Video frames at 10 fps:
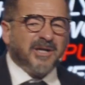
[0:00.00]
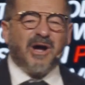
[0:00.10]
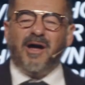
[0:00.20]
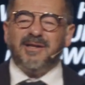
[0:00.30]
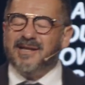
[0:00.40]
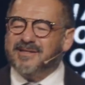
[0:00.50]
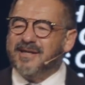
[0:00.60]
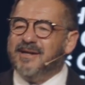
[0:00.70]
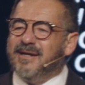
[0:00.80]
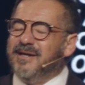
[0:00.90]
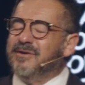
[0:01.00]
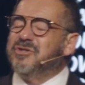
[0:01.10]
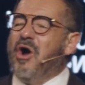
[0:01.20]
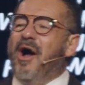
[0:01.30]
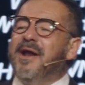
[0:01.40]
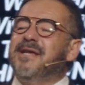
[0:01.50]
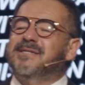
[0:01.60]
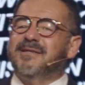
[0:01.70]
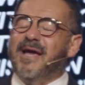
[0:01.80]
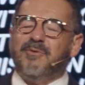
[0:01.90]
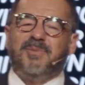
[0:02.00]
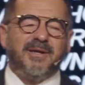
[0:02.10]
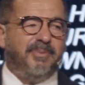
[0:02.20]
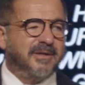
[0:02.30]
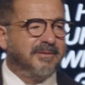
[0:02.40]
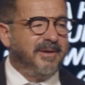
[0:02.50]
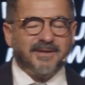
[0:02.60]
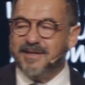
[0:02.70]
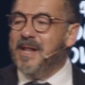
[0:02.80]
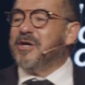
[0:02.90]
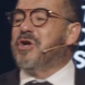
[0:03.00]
God, listen, you know, God is, that would be an impossibility.